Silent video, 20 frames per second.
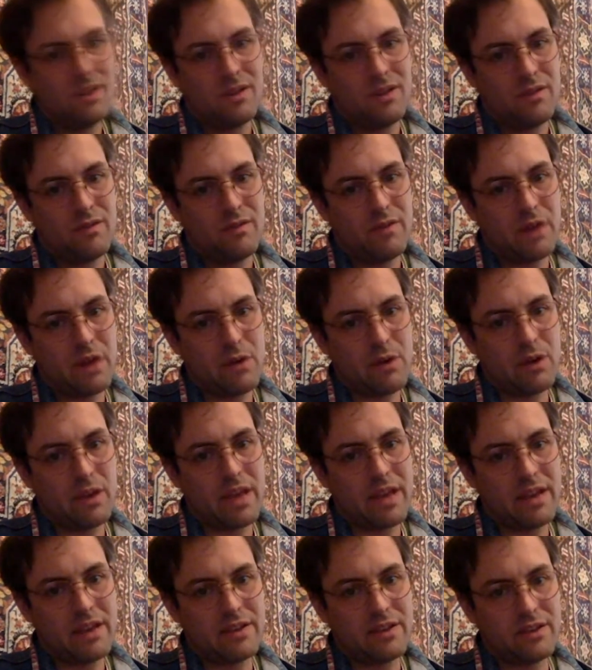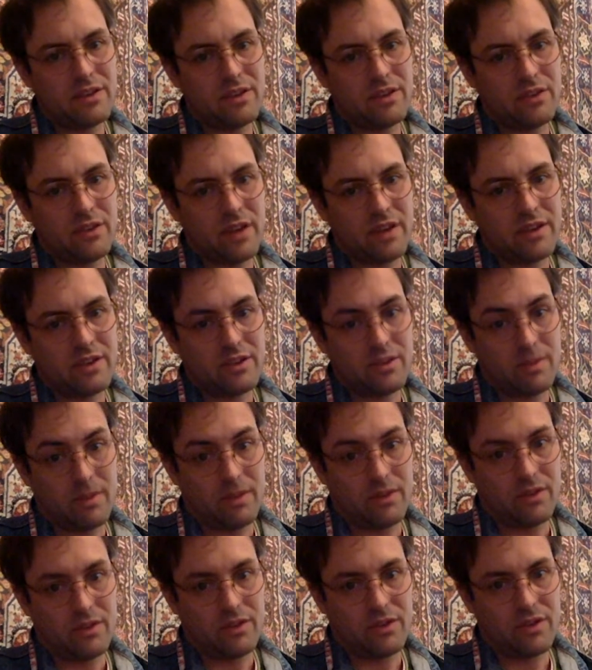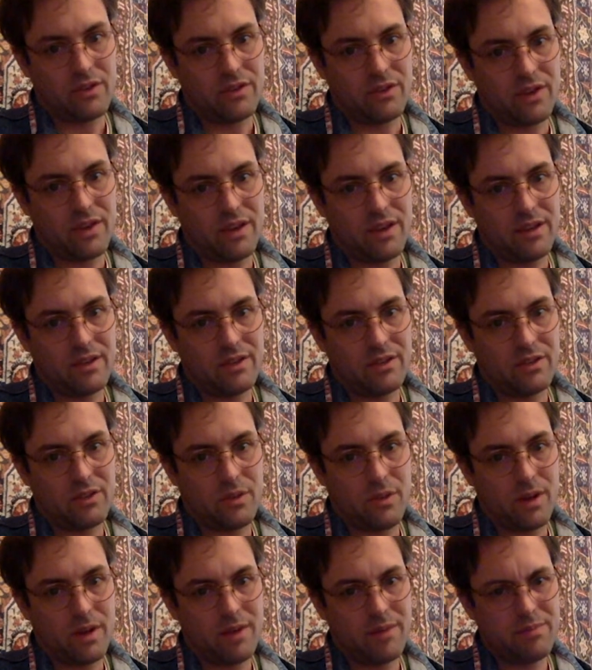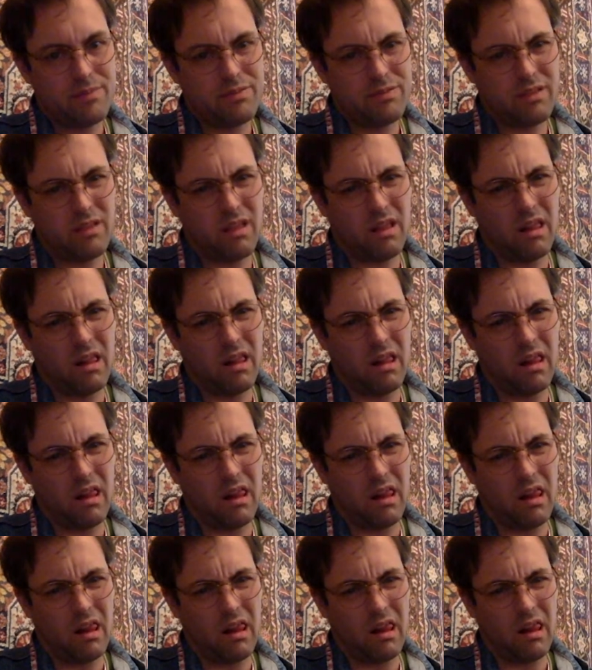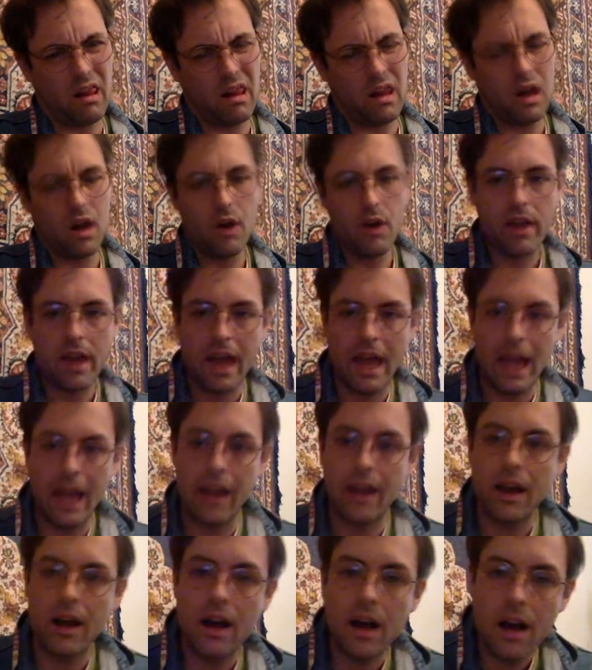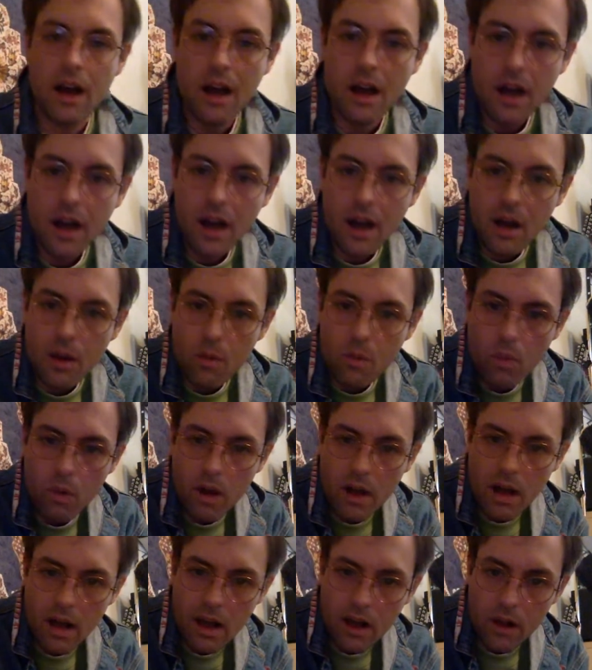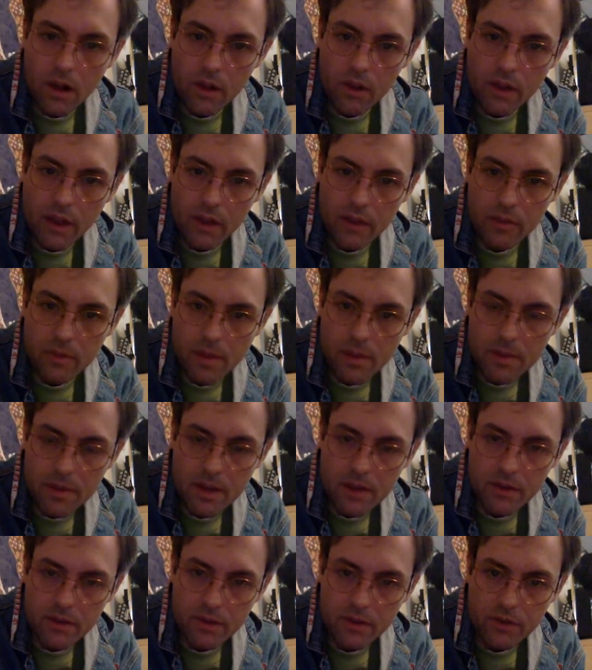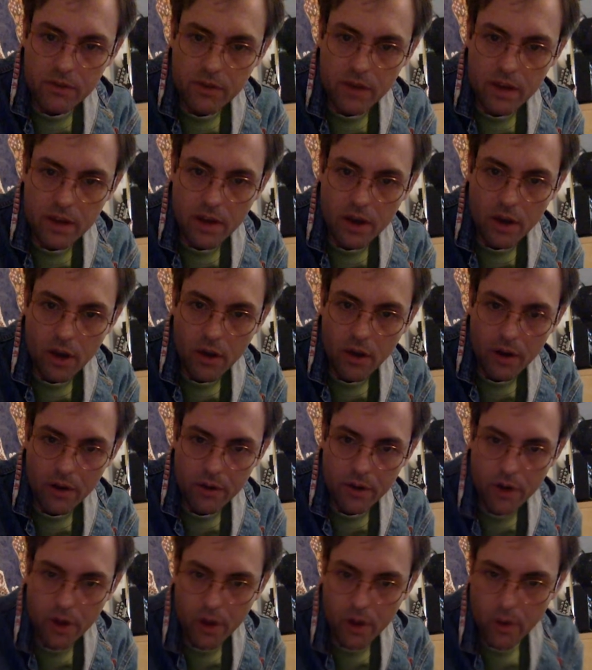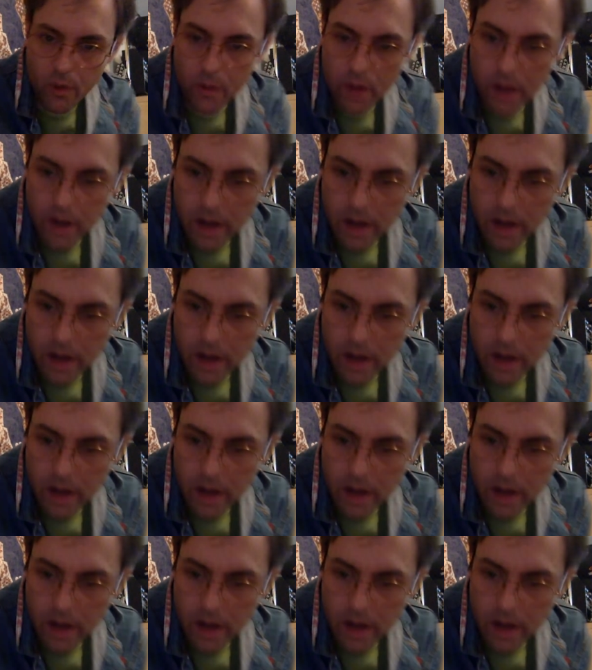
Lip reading: very related to these ideas about synchronicity and so on. Okay. Well, that's maybe the end of this video. I don't know.